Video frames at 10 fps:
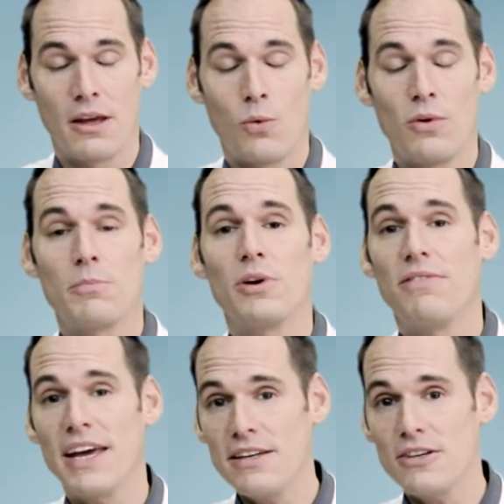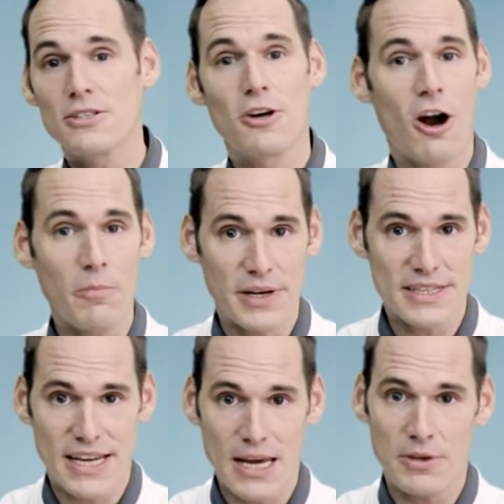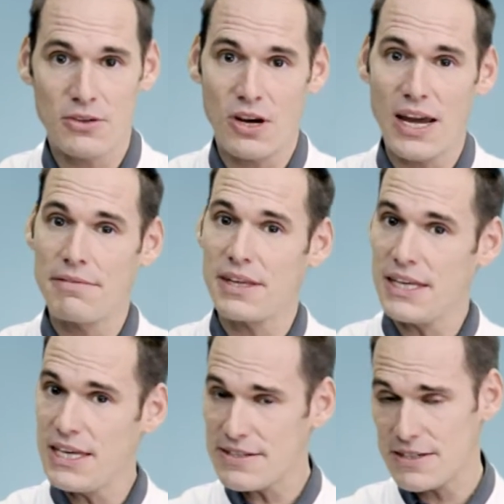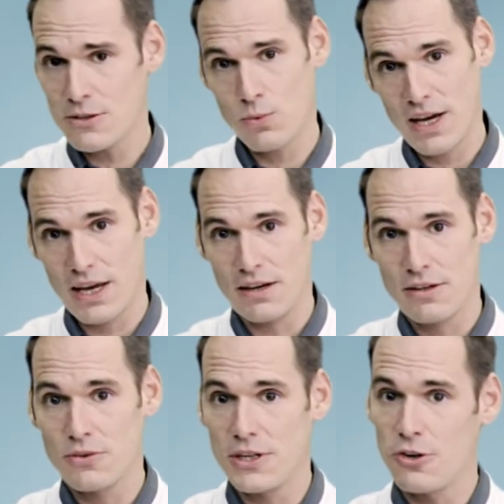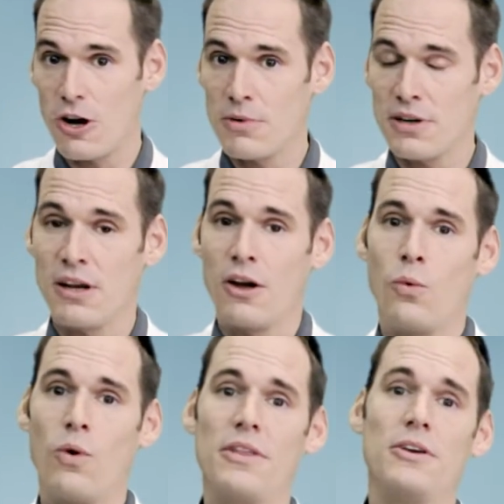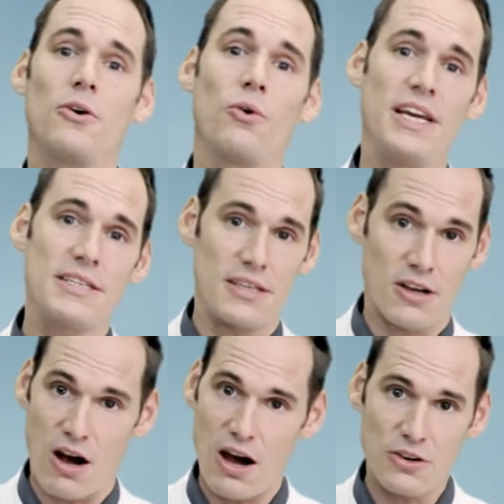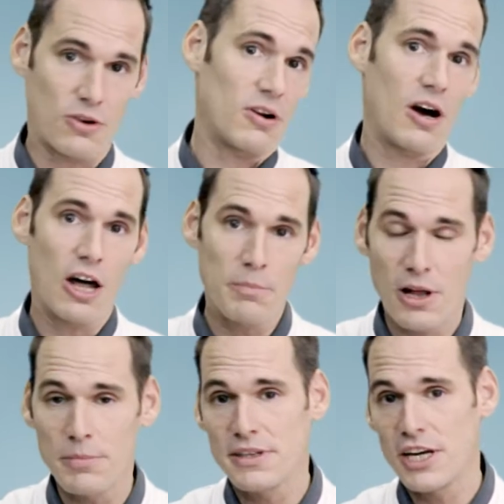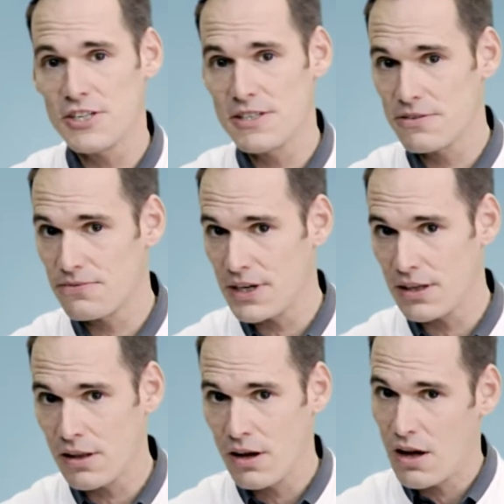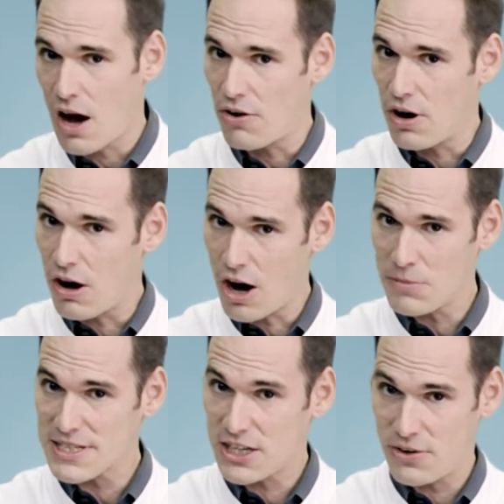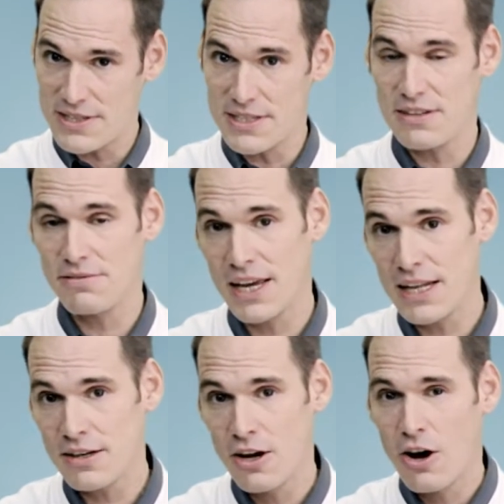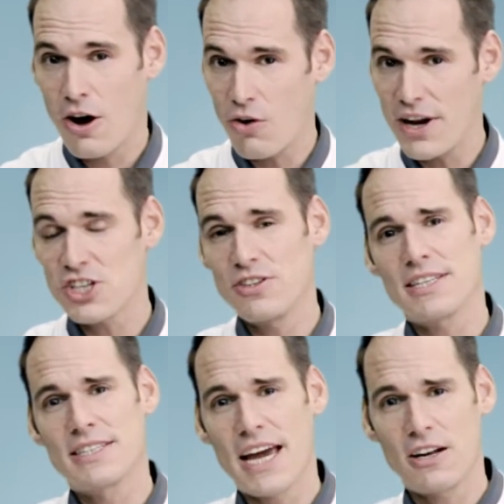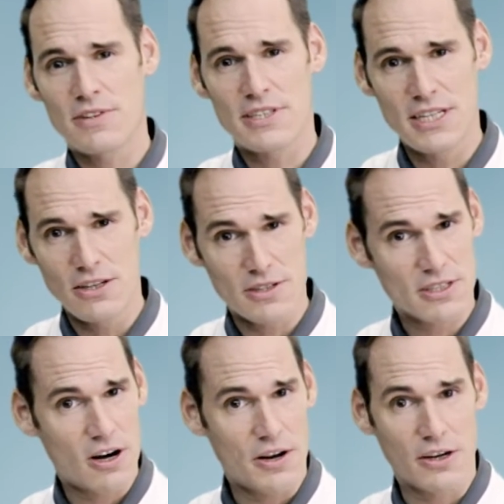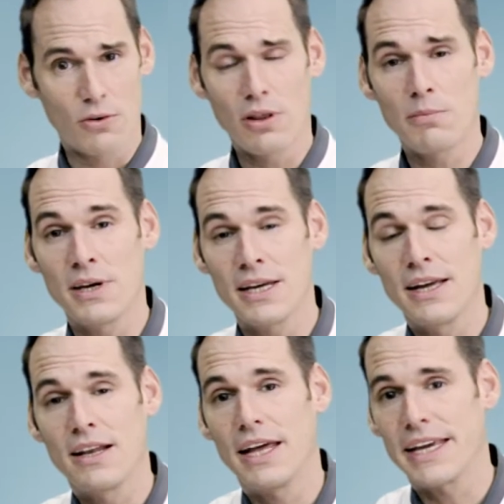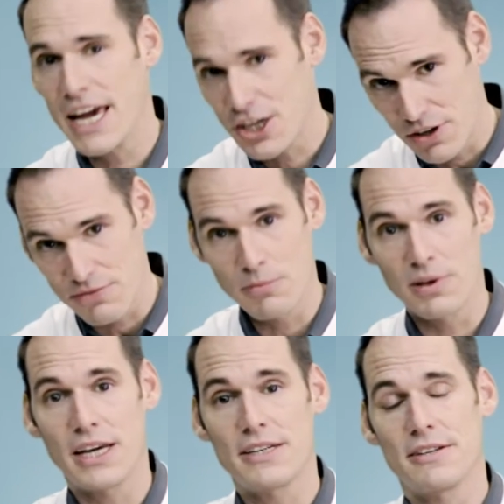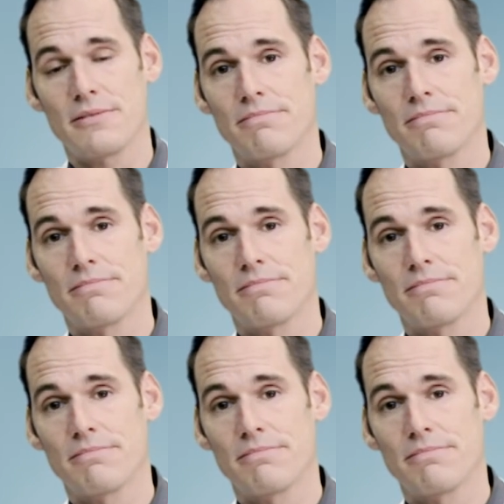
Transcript: With the Preventicus Heartbeats app, you now have the easiest way to determine whether your racing heart or heart palpitations you feel are a harmless transient event or actually a sign of a serious cardiac arrhythmia like atrial fibrillation.